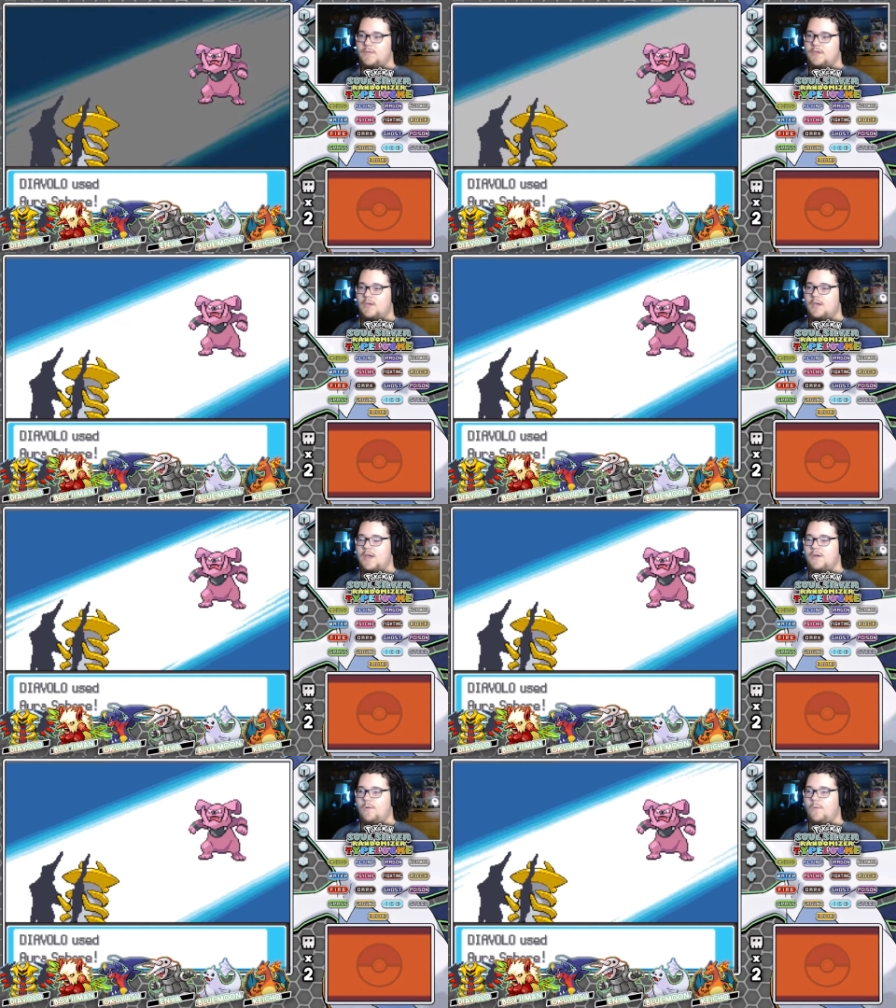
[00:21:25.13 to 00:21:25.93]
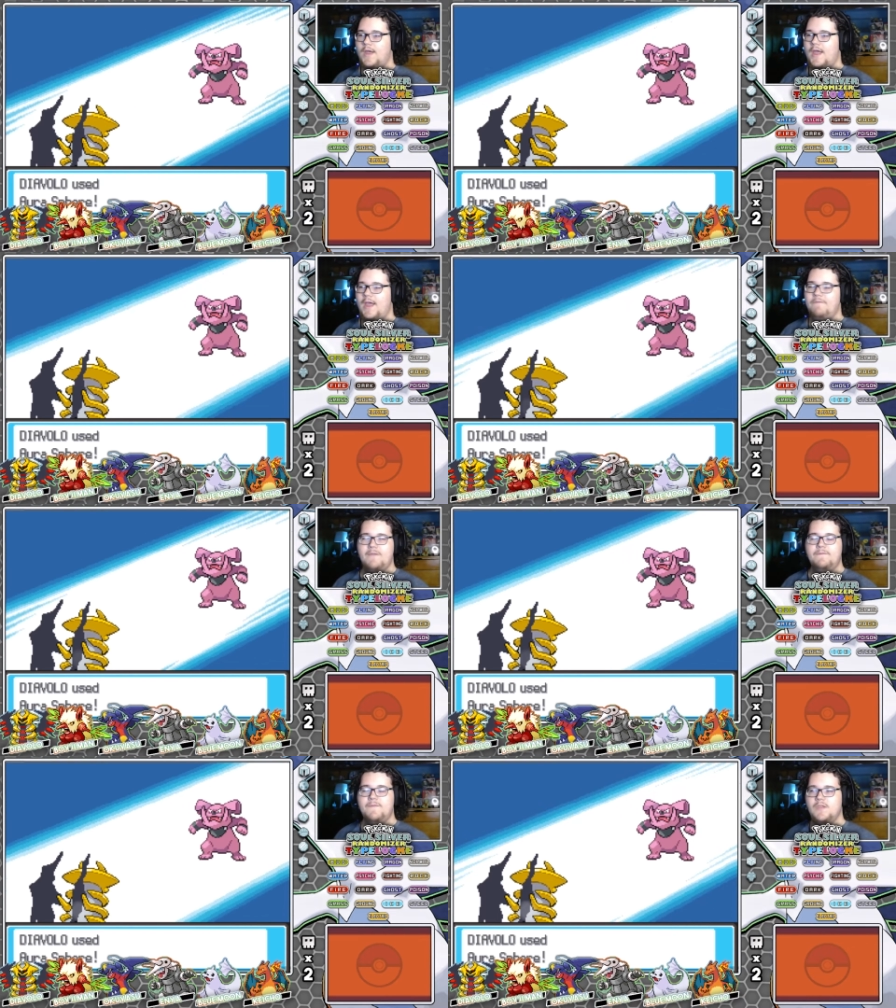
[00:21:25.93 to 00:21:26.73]
I don't know why. I
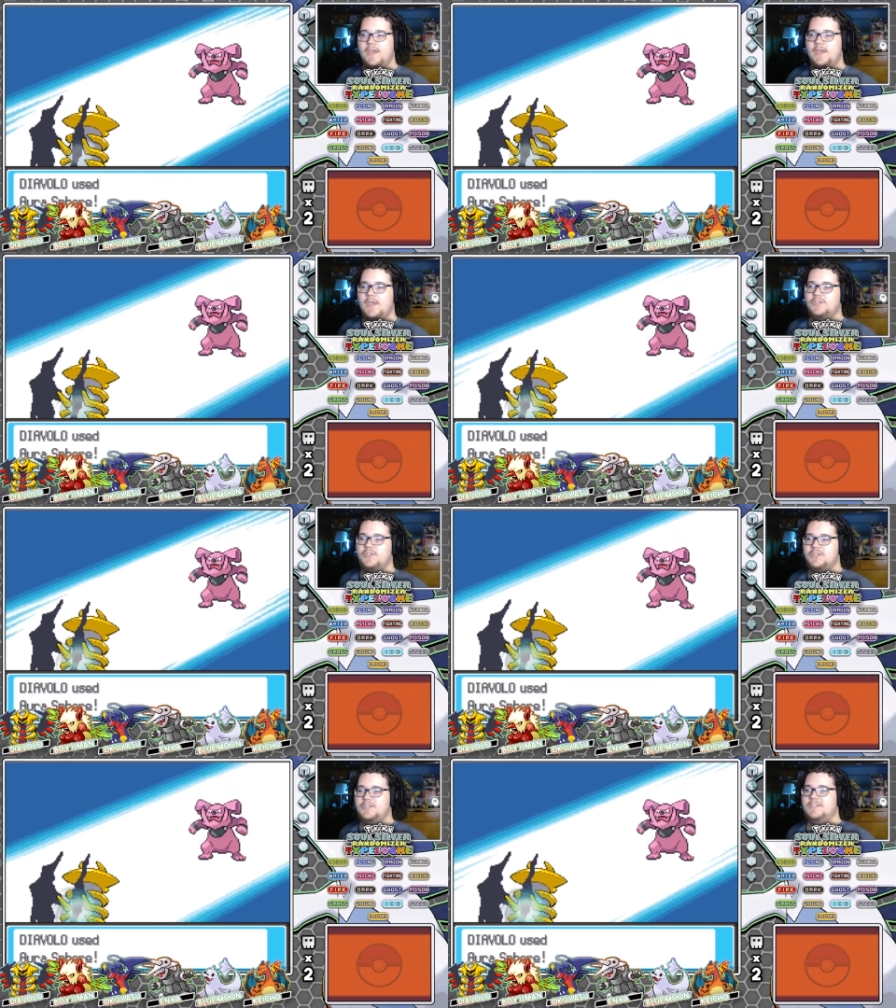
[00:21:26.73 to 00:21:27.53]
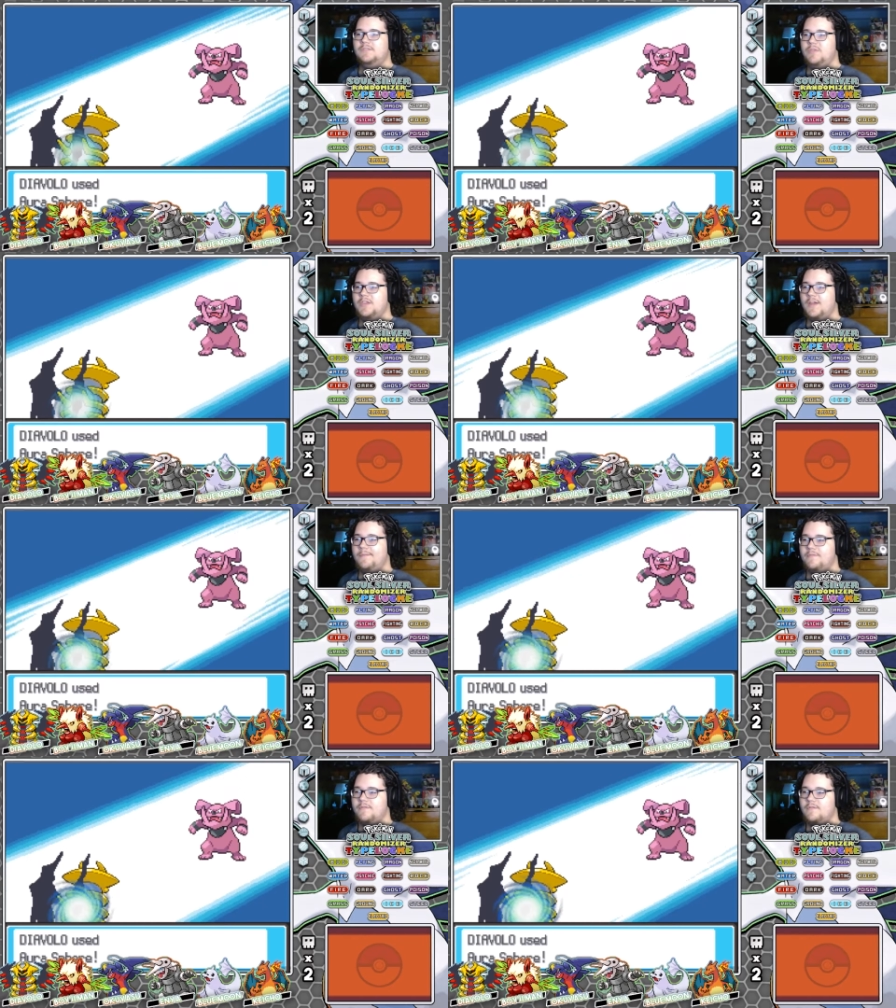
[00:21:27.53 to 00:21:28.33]
feel like I should just speed up
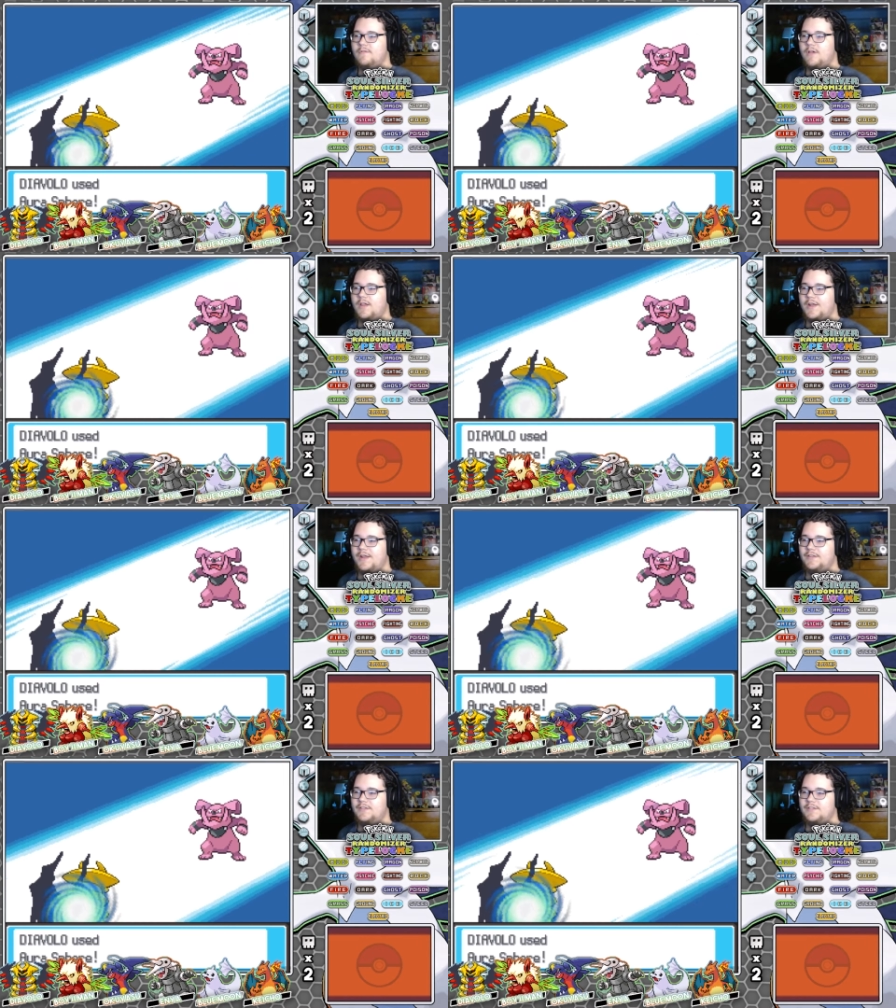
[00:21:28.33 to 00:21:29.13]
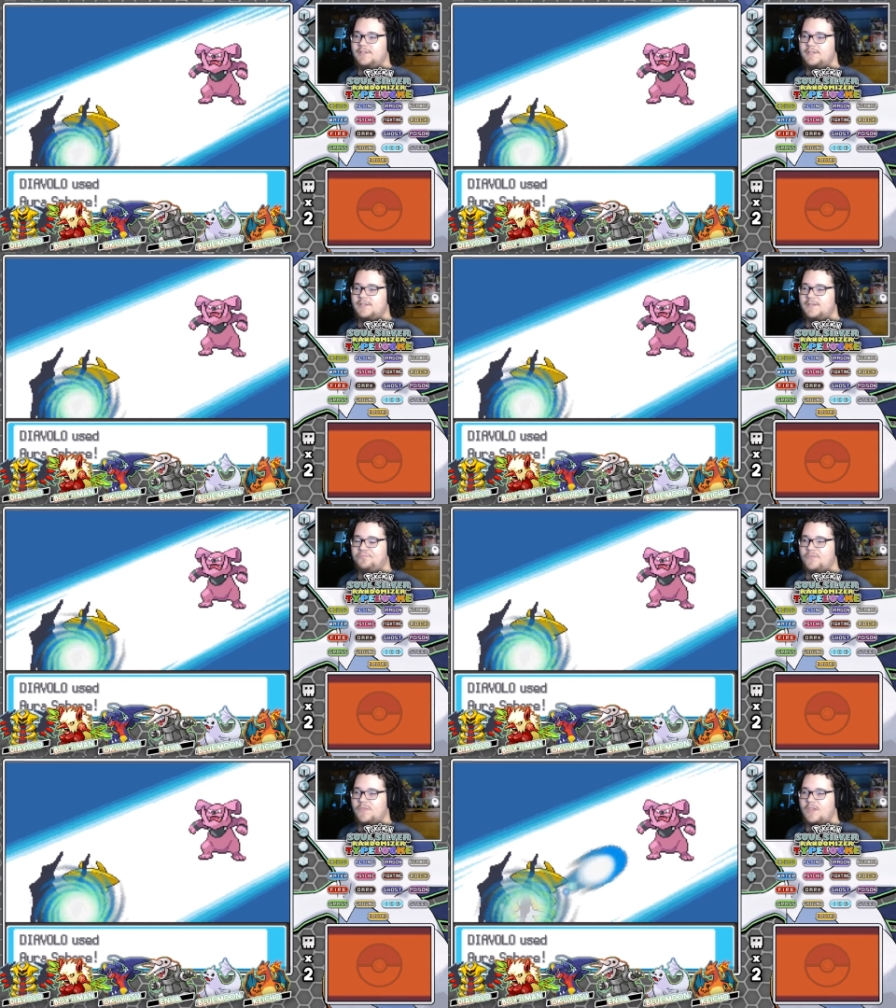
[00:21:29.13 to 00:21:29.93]
through
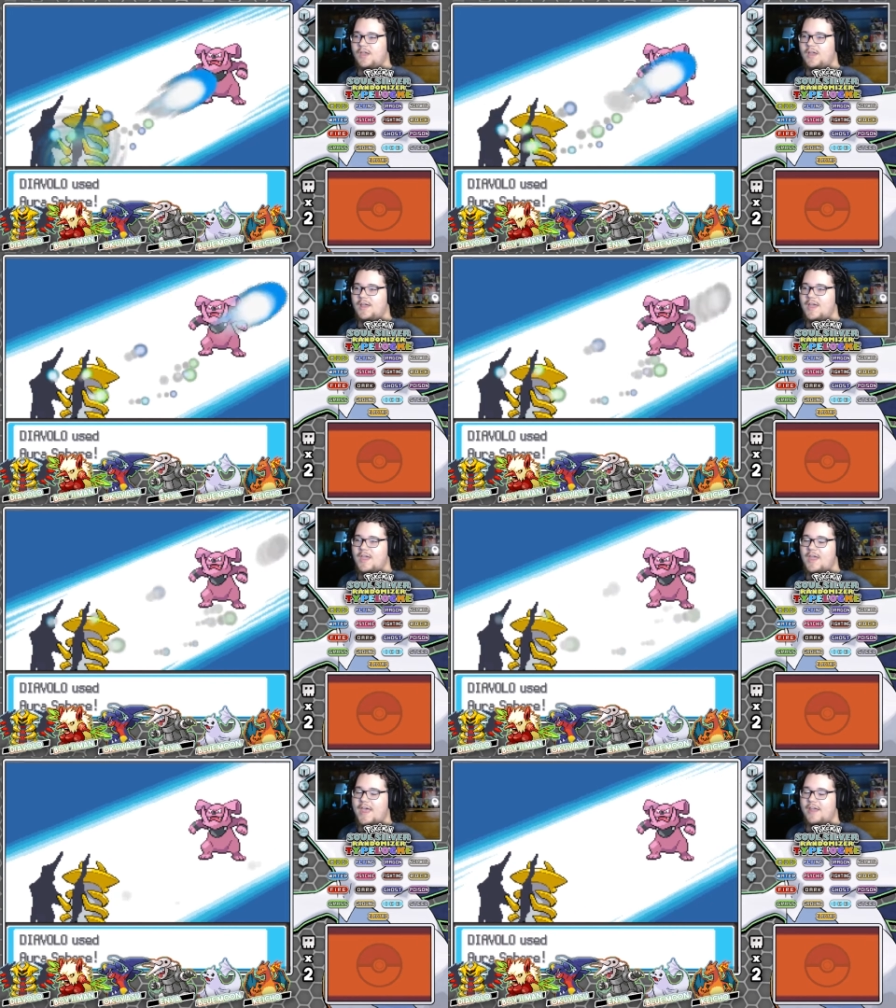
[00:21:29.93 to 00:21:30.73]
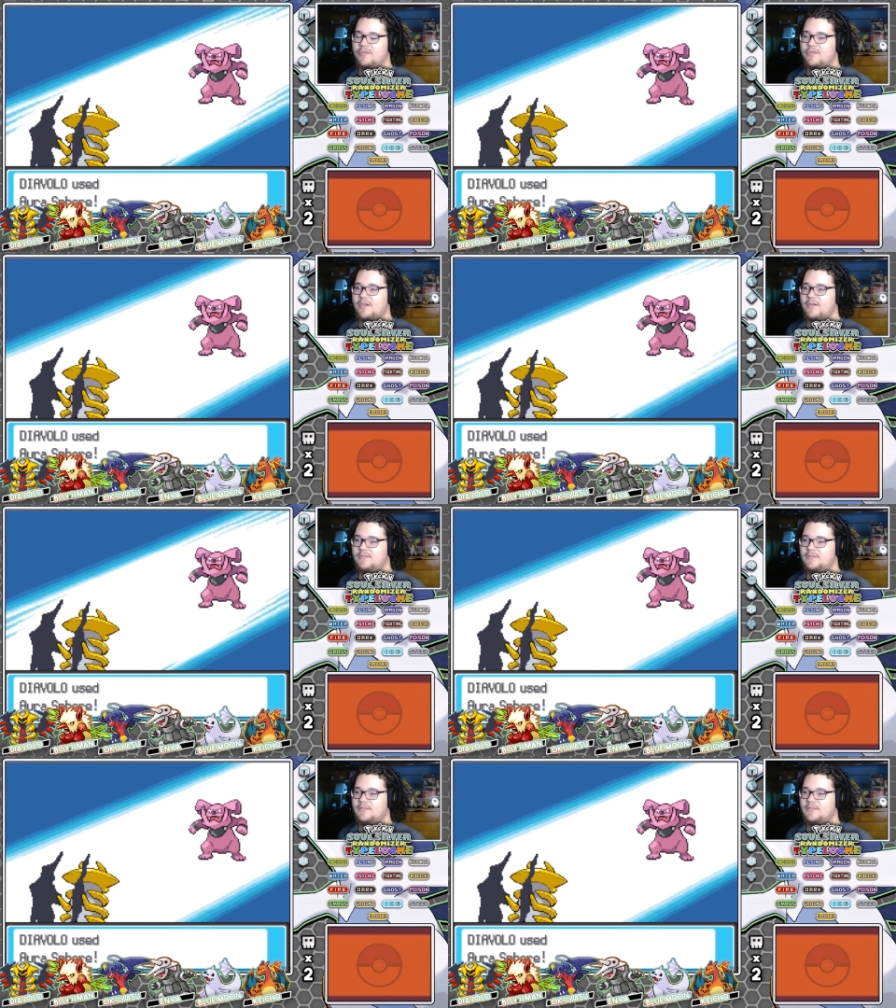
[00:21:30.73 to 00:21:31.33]
Agatha.